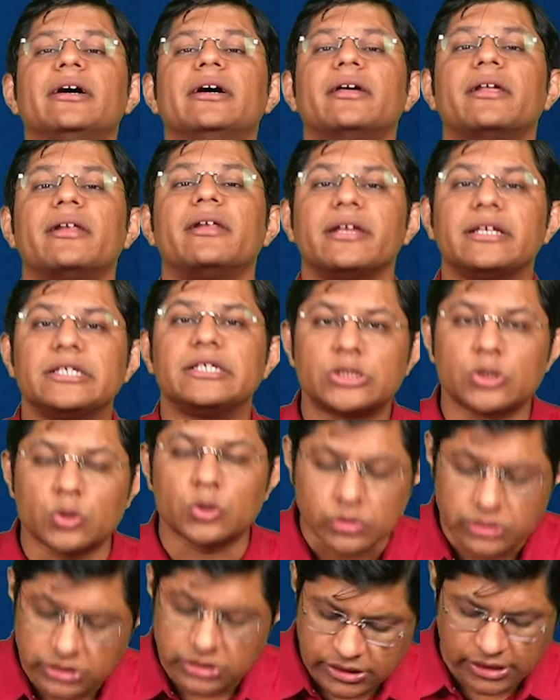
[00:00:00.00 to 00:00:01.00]

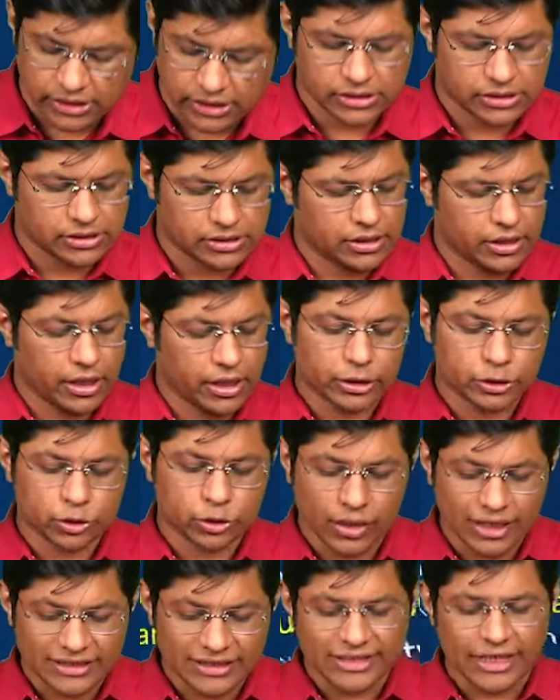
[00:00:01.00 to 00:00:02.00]
resources. So
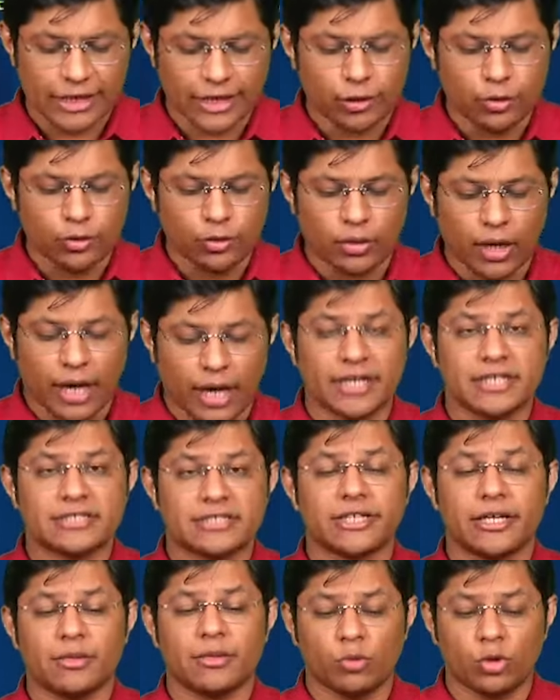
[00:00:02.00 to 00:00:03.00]
let's try to
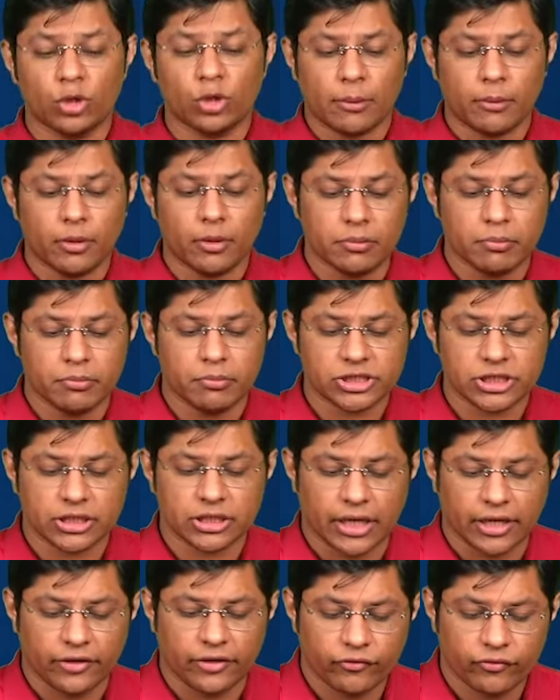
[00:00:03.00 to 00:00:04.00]
understand more about Mission
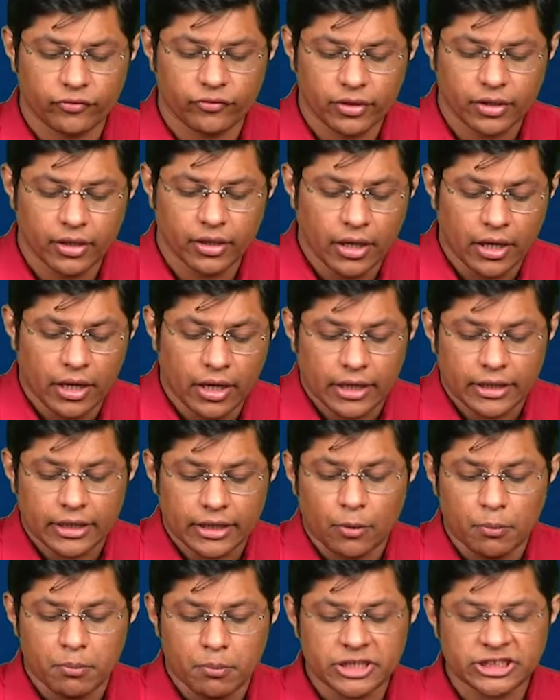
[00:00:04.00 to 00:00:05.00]
Life. Now,
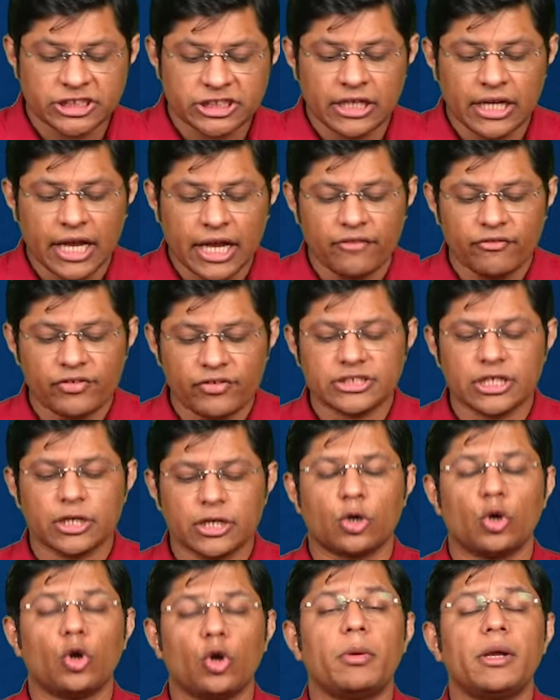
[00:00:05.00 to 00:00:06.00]
Mission Life is a
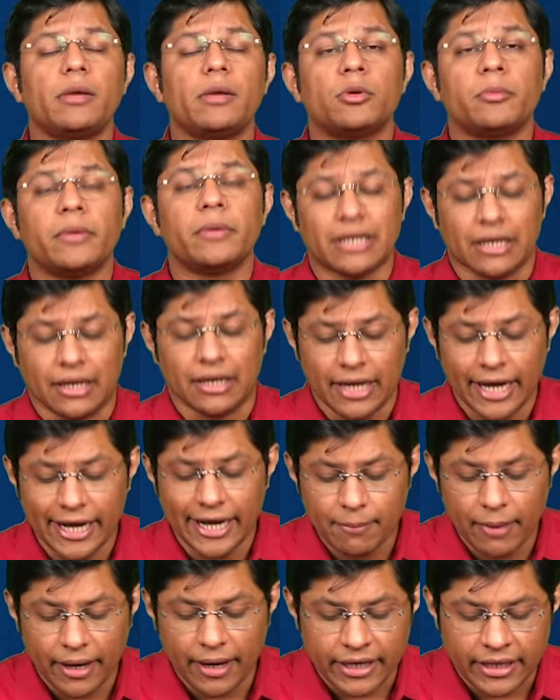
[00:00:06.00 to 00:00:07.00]
global movement led
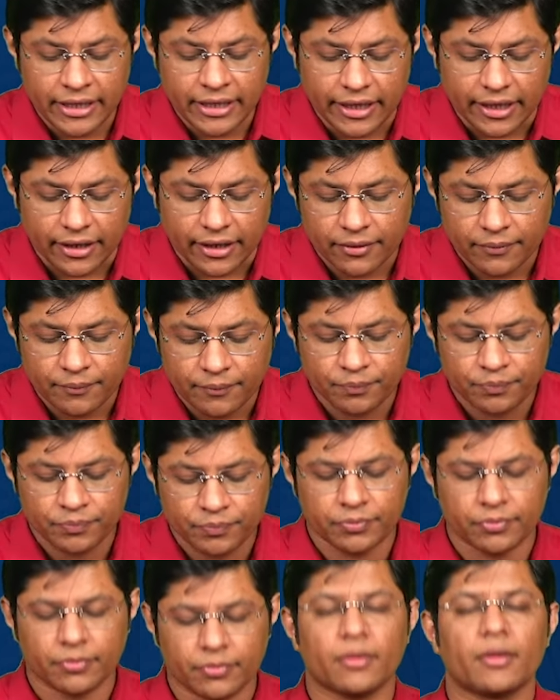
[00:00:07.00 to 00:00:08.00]
by India.
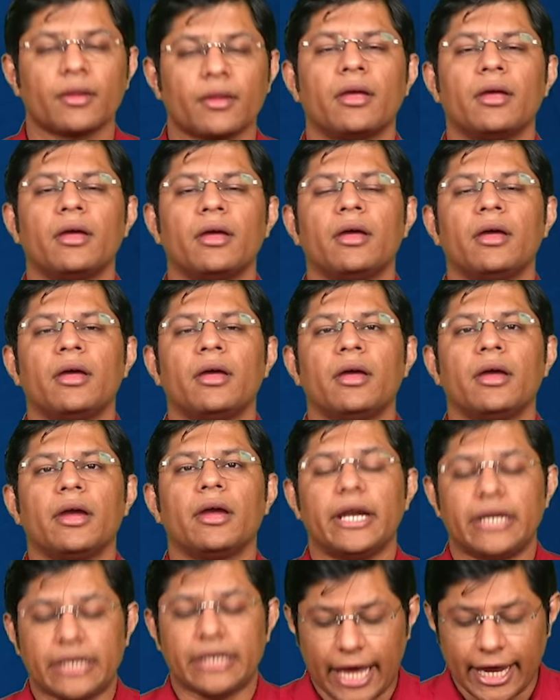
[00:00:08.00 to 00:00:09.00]

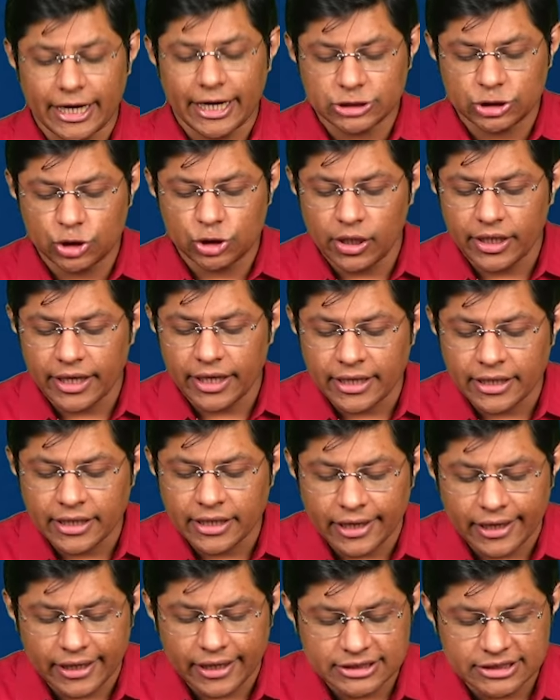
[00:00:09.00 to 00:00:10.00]
It actually
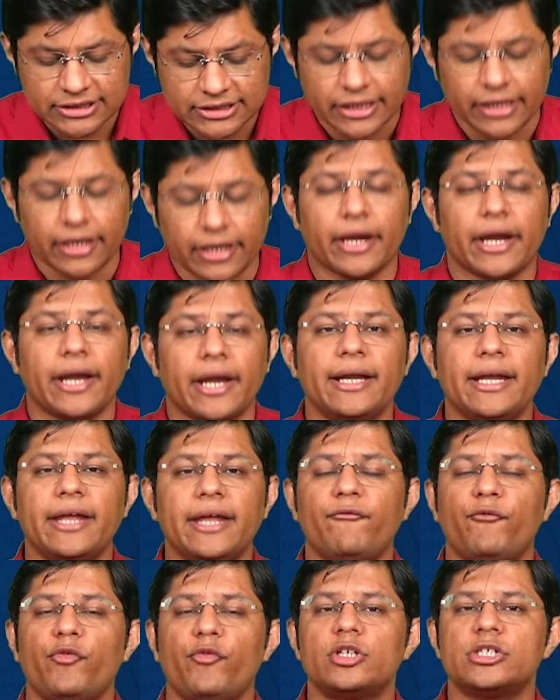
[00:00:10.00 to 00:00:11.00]
encourages
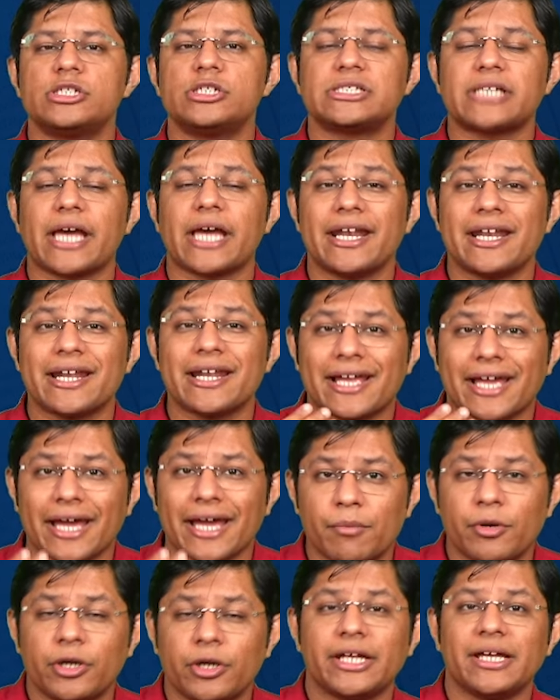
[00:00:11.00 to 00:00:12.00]
individuals and
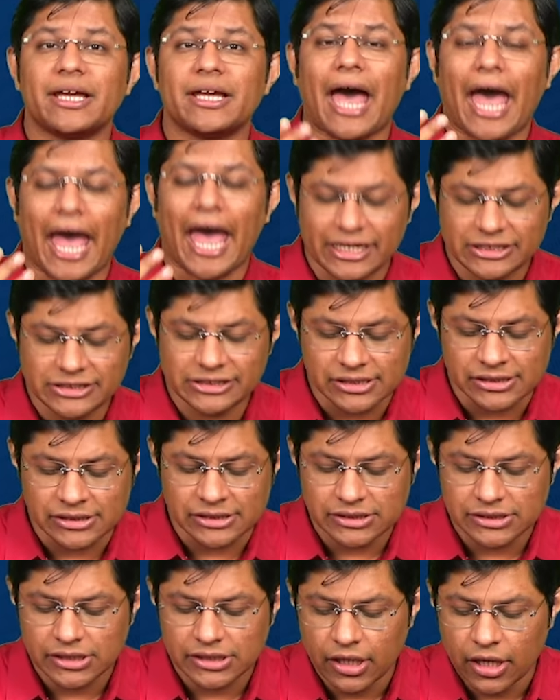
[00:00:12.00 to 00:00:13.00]
community
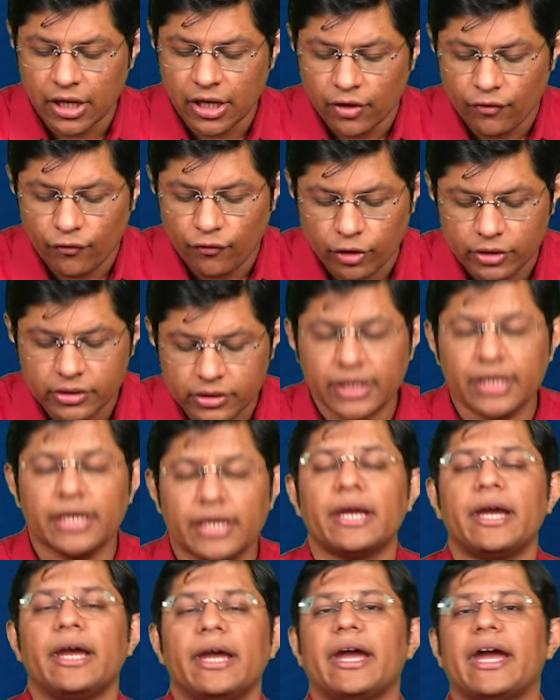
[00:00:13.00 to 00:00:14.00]
actions for the
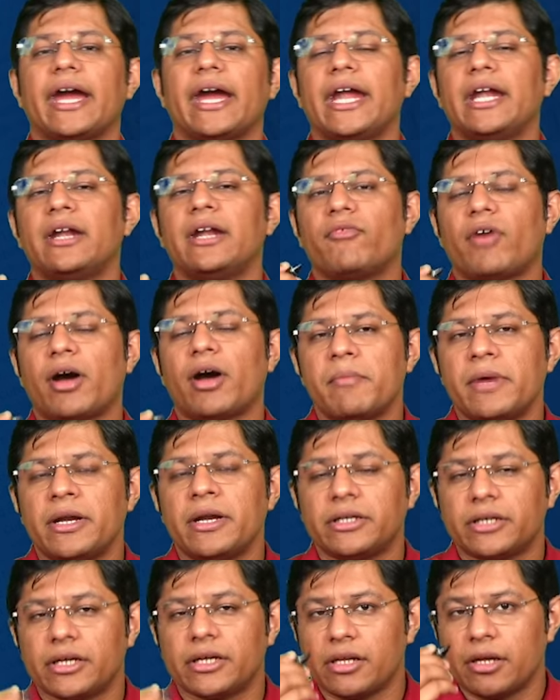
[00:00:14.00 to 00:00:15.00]

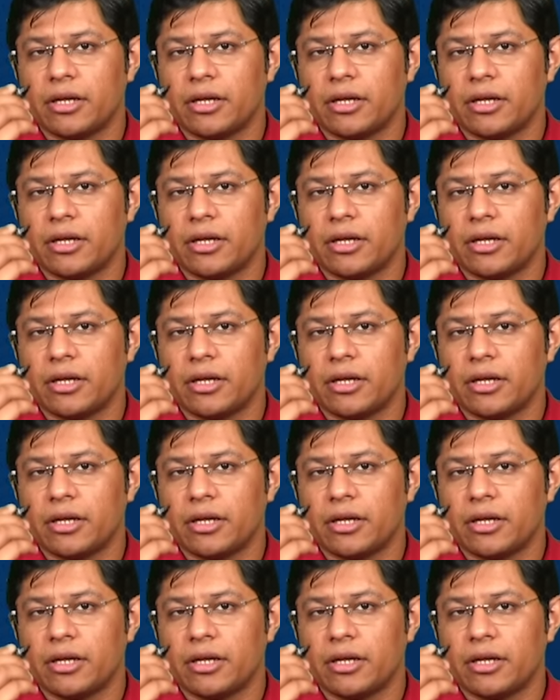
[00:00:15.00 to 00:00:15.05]
environmental